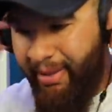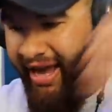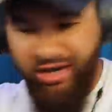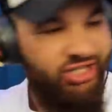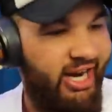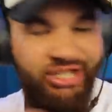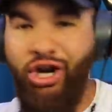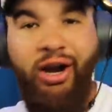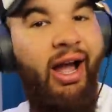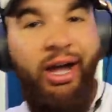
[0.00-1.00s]
Banger Shades.
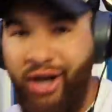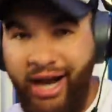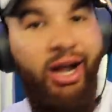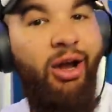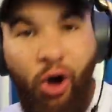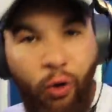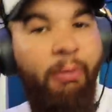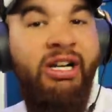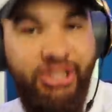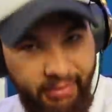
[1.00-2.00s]
Y'all, I got a whole
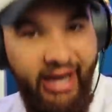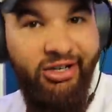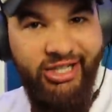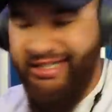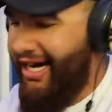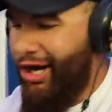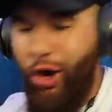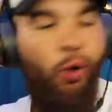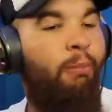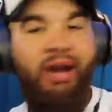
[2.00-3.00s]
bunch of banger shades. I got a whole